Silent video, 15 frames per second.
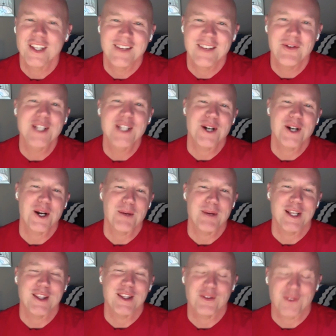We could talk
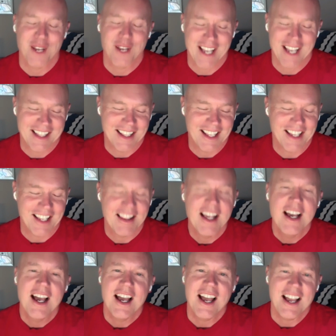about this at length.
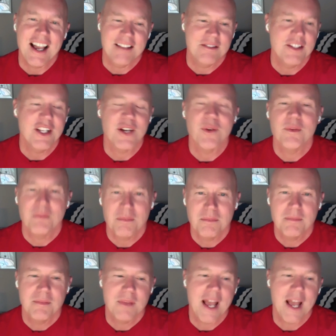You know,
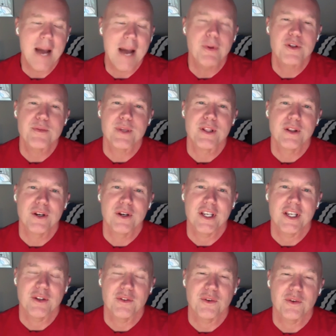Apple has been
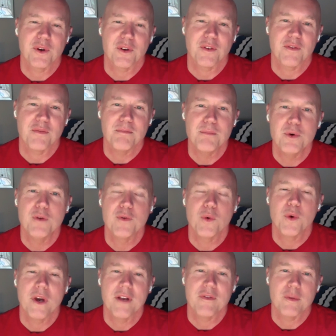looking to sort of move
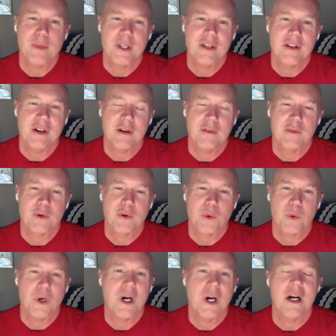away from Intel for a
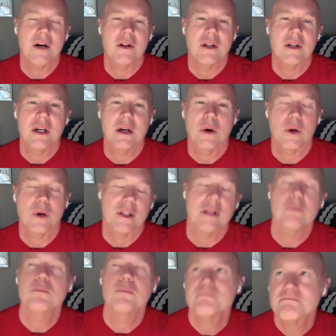while, or
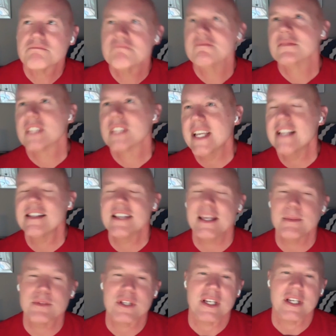it
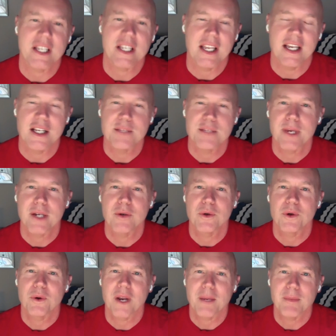seems like it has. Michael,
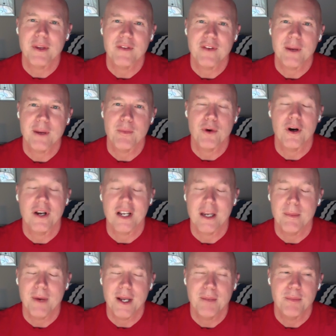correct me if I'm wrong, and
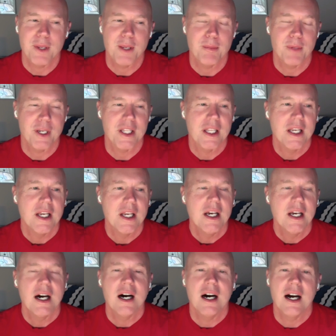I might be. But
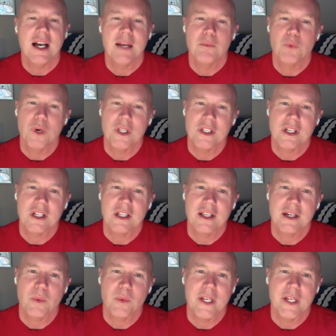and one
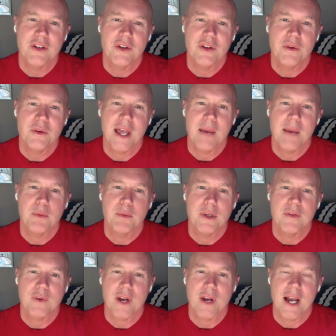clear way to do that would
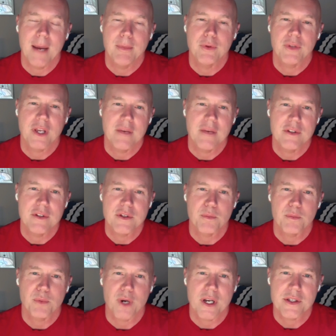be for Apple to have its
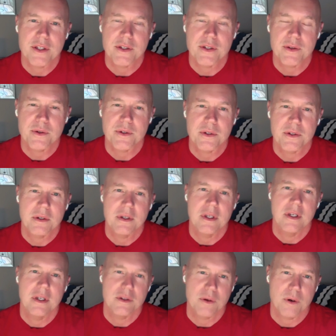own processors
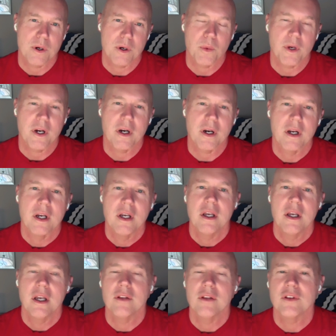in its hardware.
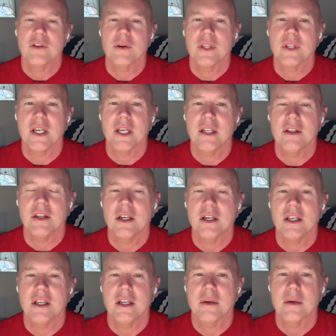And so the idea
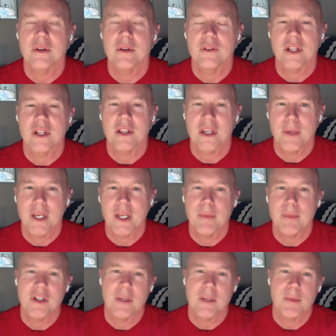here is that coming
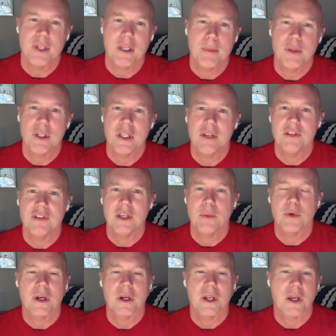up at WWDC,
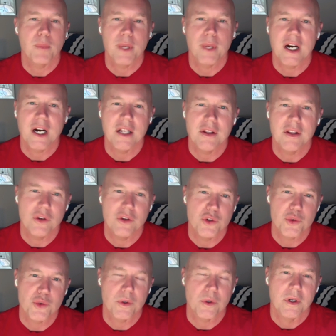we're going to go beyond the
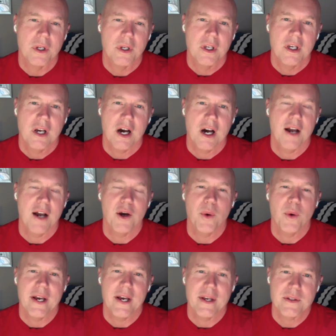usual
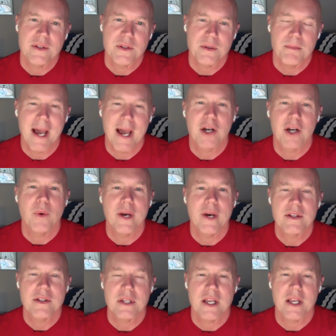iOS,
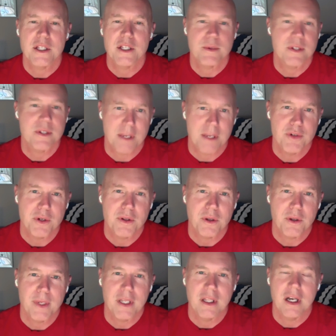macOS announcements. I'm sure
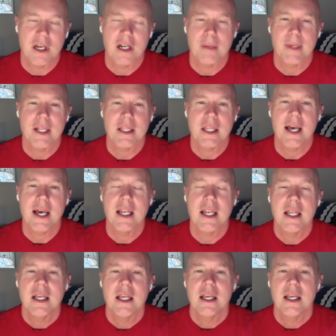there'll be a lot about that.
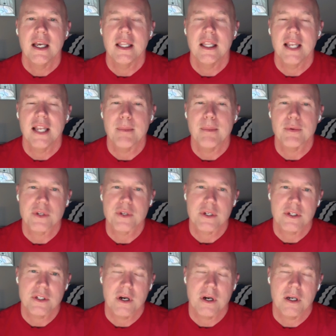And then Apple's
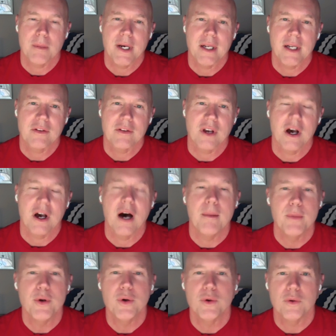going to talk about a
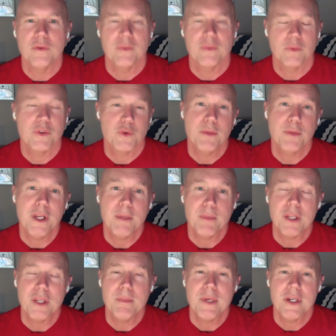move, which would be a
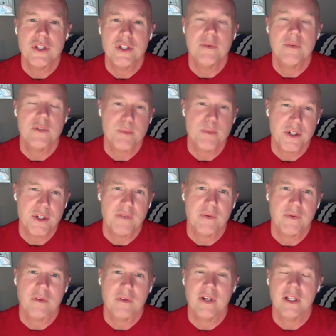pretty big shift, especially
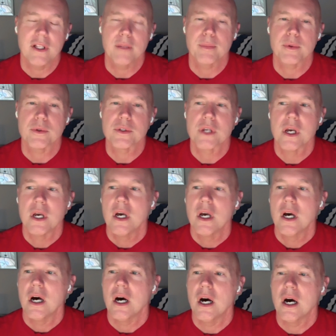for developers,
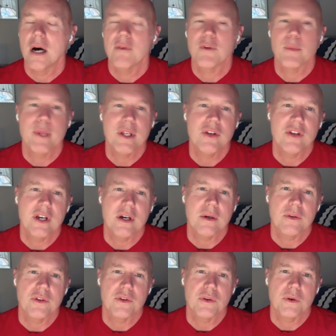from
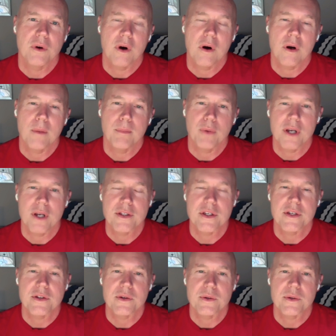Intel to ARM
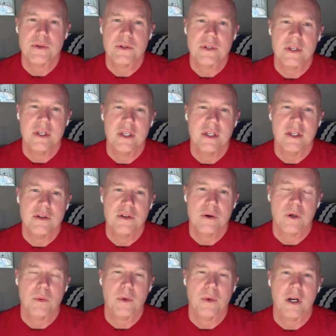processors in its
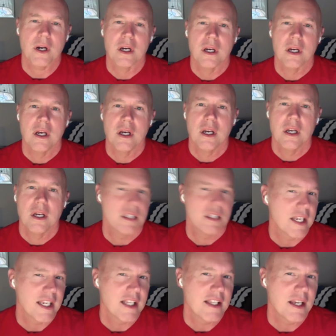hardware.
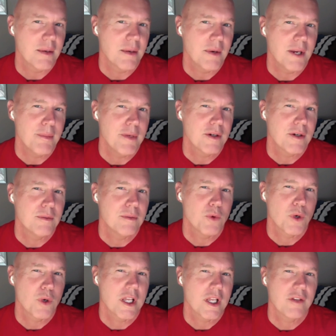Did I get that right, Michael,
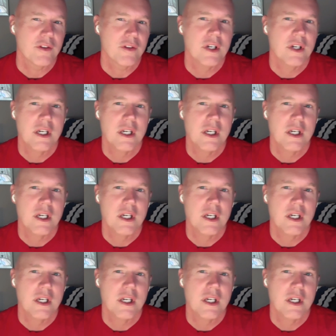more or less?